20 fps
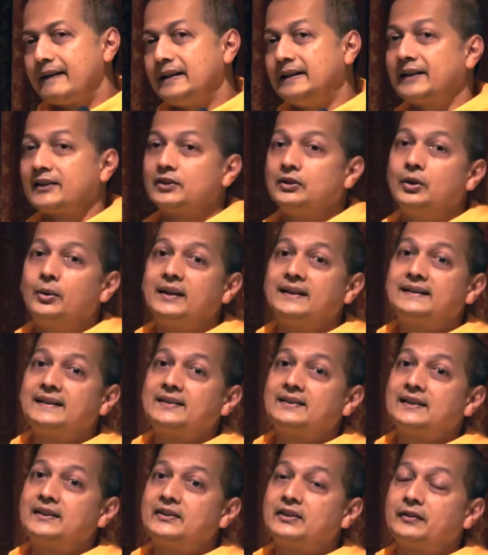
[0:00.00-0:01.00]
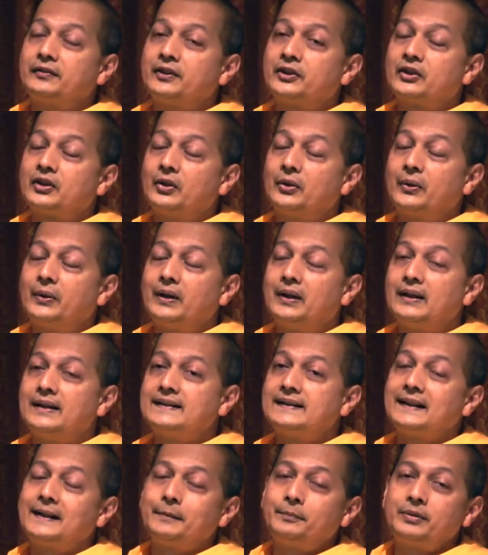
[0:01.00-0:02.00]
It has no existence of its own.
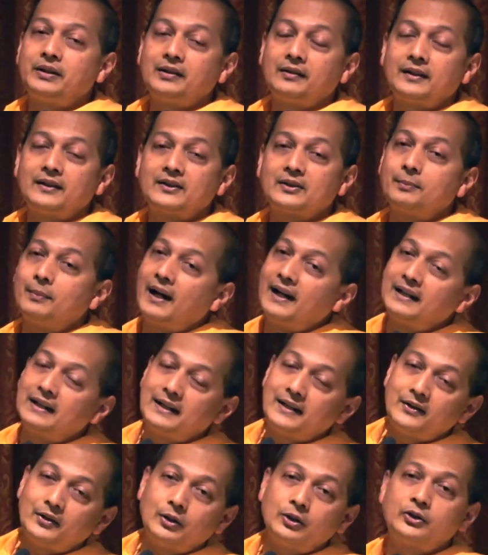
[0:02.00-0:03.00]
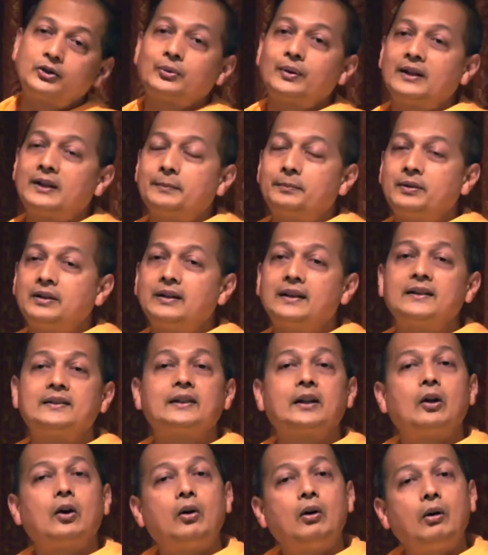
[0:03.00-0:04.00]
It's an appearance. Maya is also an
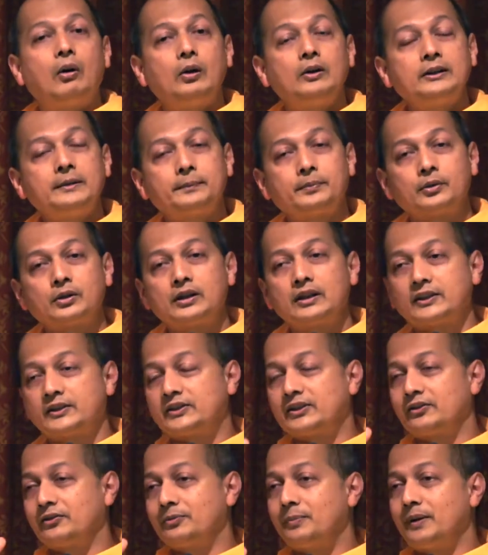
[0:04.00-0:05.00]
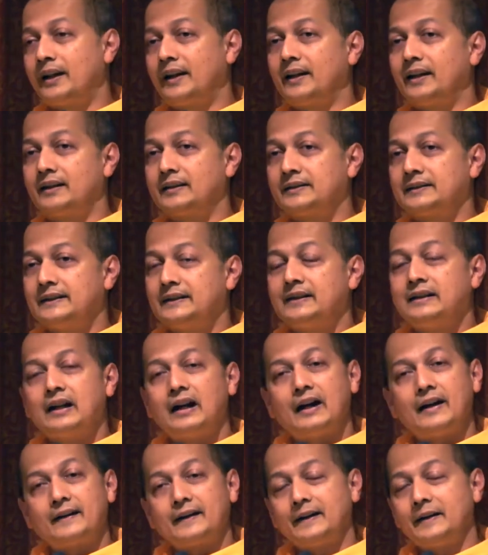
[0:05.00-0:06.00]
appearance. And all the products of Maya
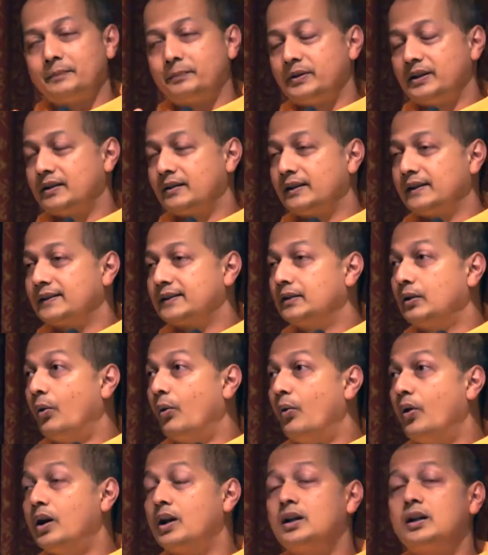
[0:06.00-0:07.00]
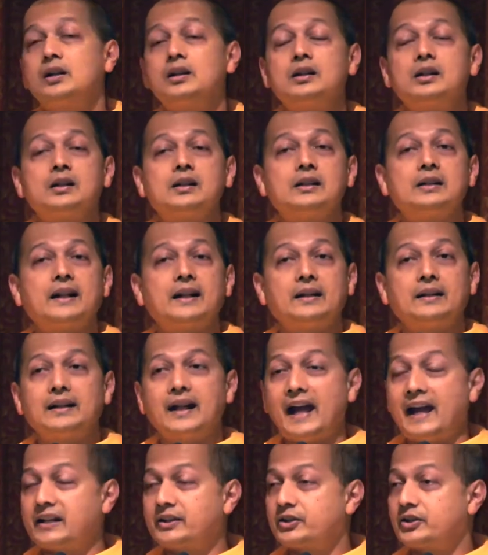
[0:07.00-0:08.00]
are an appearance. The world and
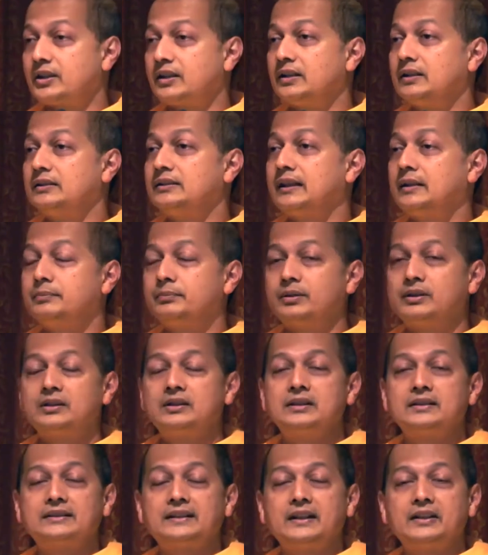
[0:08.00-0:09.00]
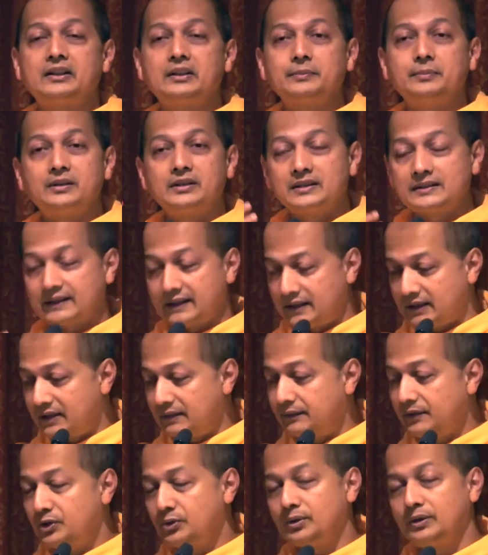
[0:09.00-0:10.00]
action and birth and rebirth and
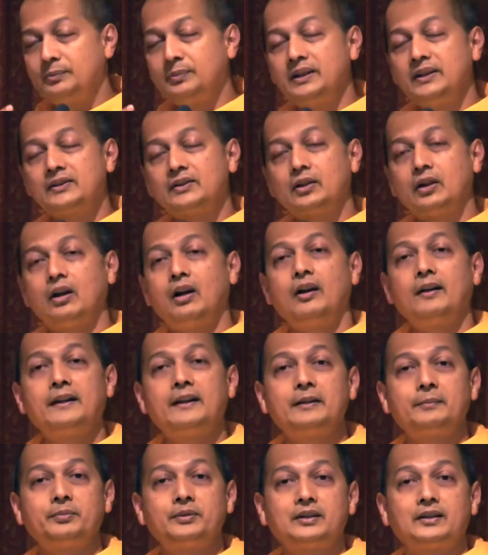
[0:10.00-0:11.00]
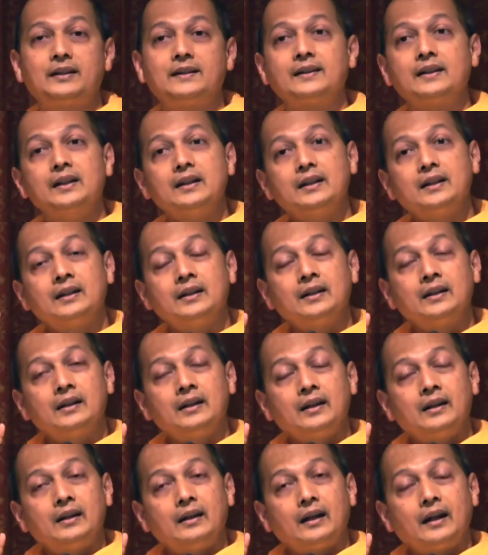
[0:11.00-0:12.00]
individual beings, all an appearance.
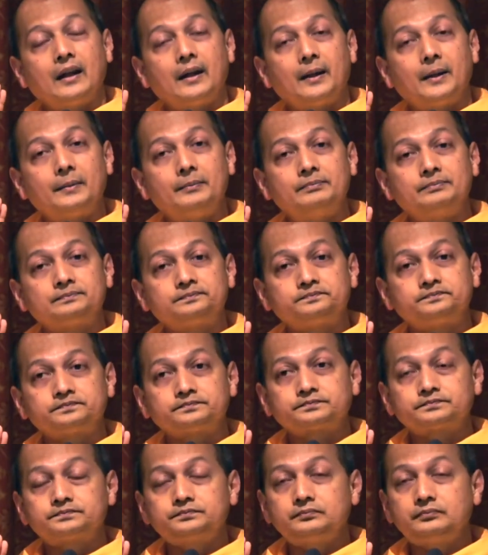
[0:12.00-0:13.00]
Um,